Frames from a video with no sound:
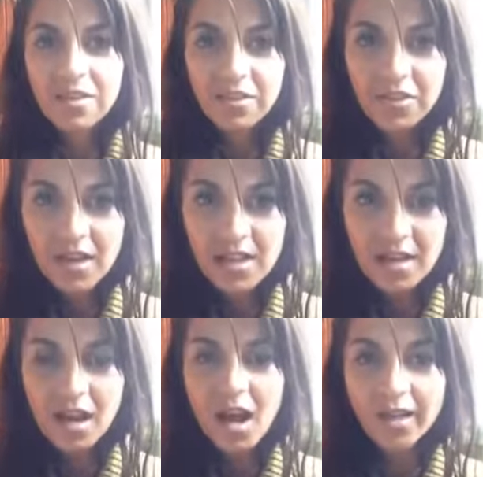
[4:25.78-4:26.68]

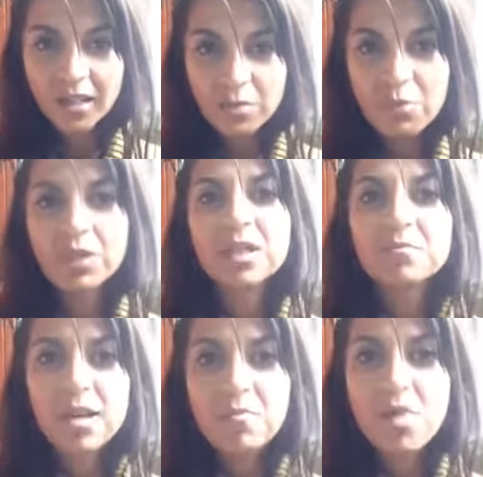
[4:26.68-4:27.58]
thing I can put in
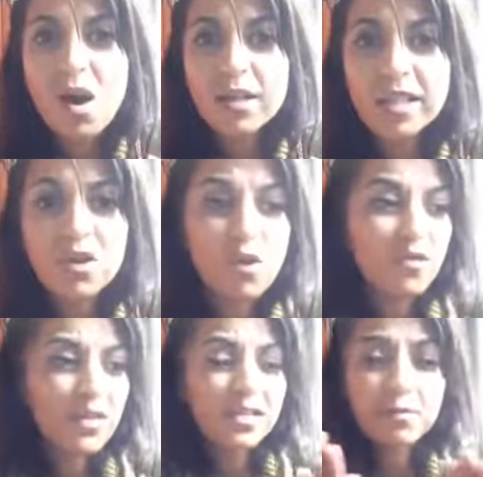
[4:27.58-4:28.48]
my body, or if
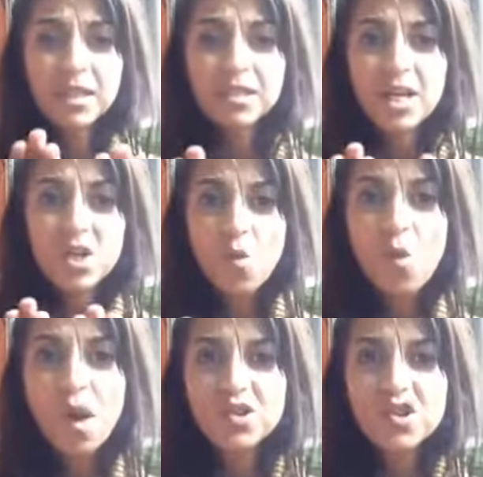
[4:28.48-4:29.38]
it's something that you're
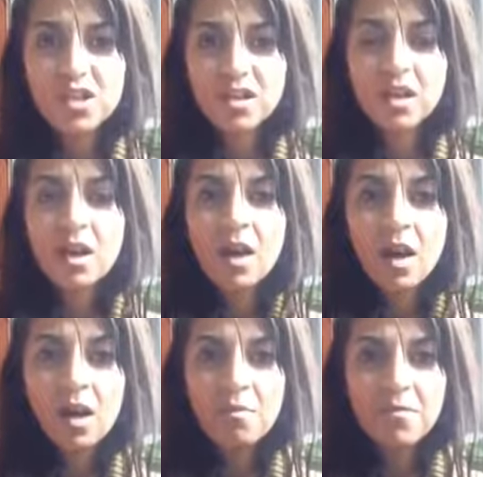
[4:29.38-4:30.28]
watching
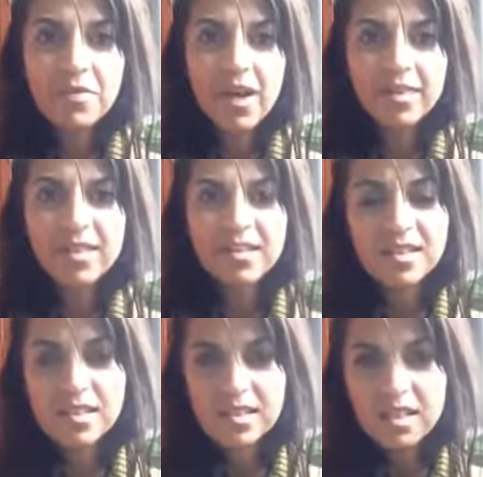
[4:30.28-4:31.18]
um, that that
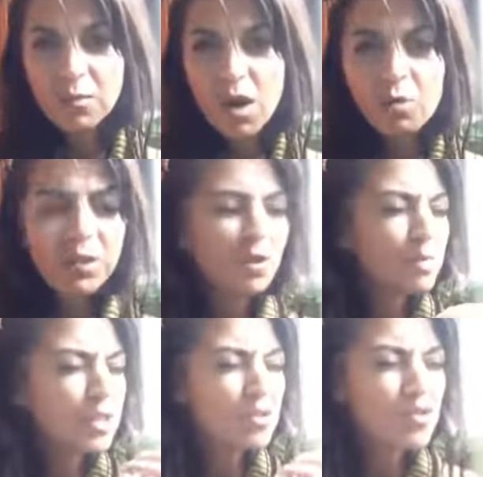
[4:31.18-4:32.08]
doesn't sit well with you,
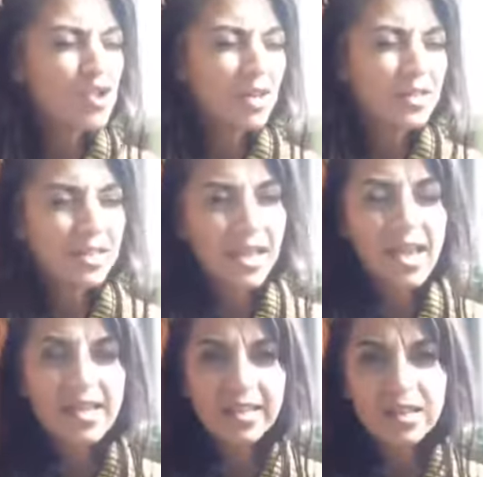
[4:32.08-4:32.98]
but you just
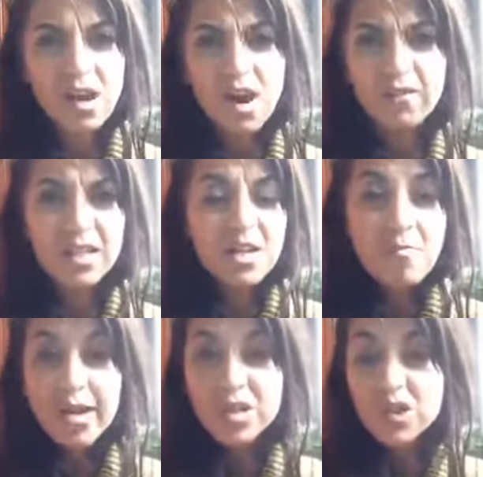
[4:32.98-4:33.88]
can't get off, and it
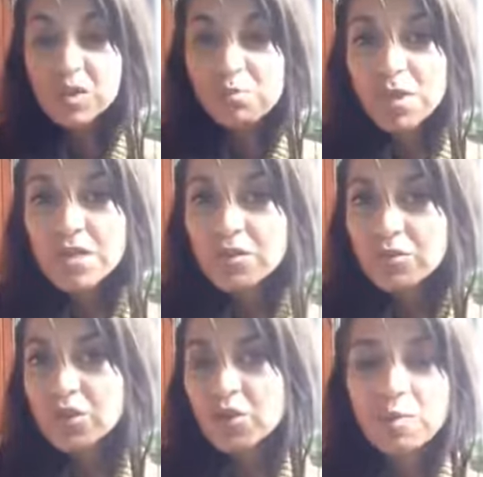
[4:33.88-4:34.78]
might just be
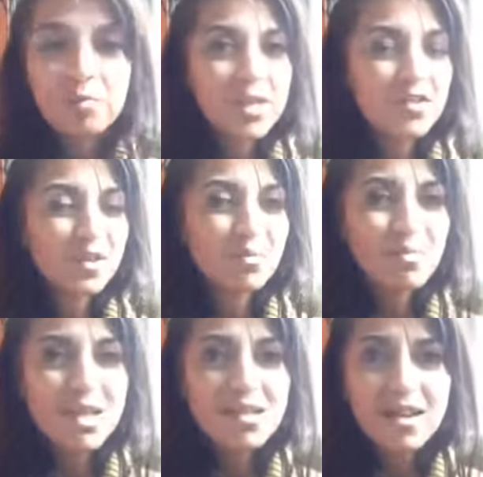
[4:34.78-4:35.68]
YouTube, it might just
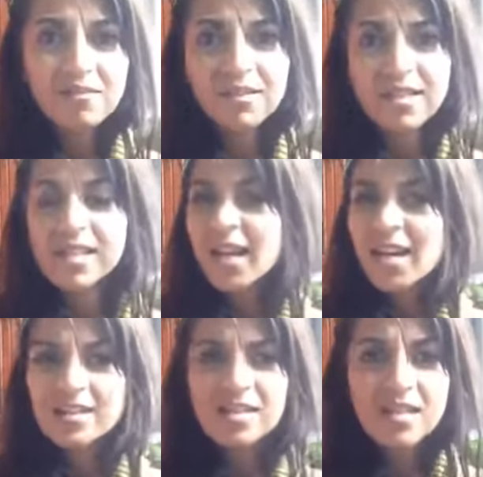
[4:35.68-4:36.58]
be Netflix.
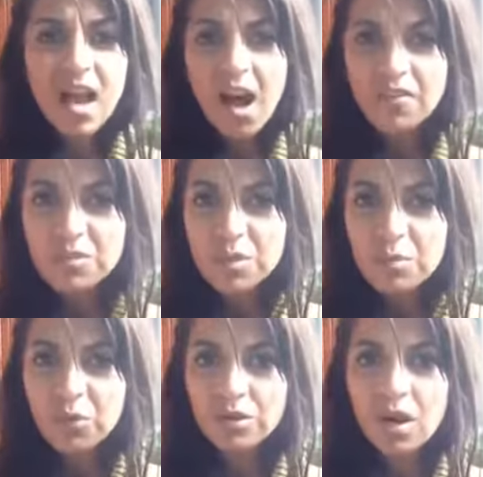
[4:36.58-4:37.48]
It doesn't have to be
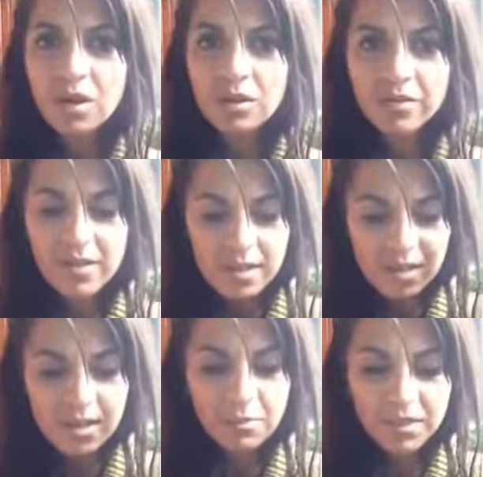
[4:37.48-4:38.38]
pornography. It's
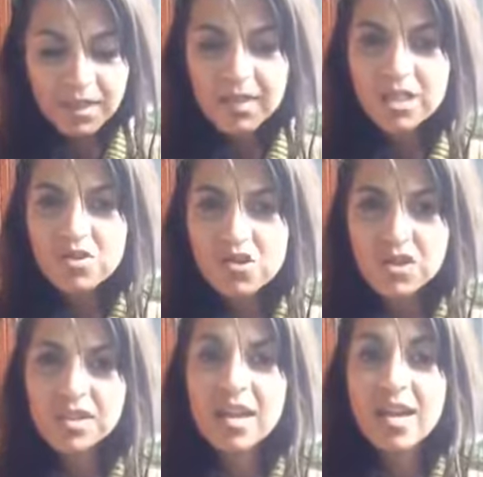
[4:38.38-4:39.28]
something that you
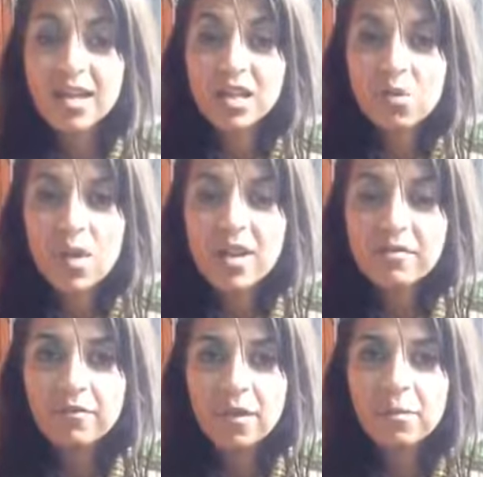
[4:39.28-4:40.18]
just can't get away
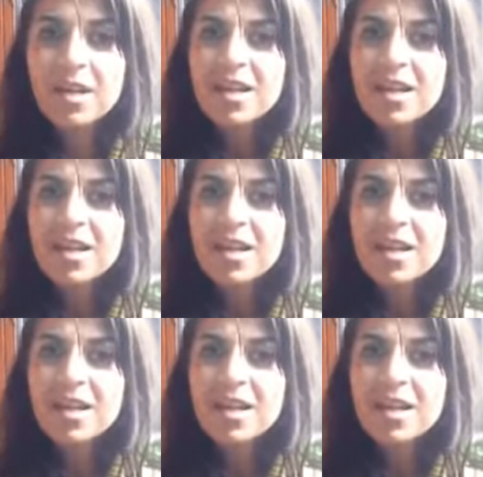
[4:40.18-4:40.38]
from.